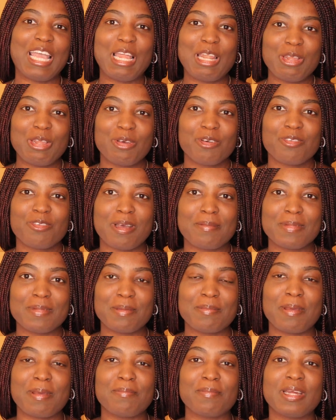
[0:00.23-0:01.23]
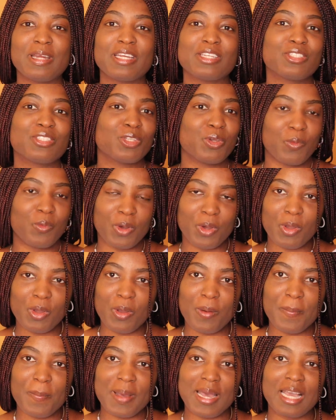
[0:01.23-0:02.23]
Hello family members, you're
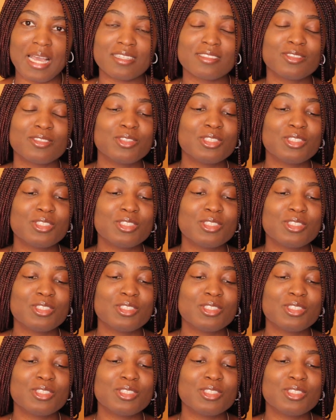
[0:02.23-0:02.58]
welcome back.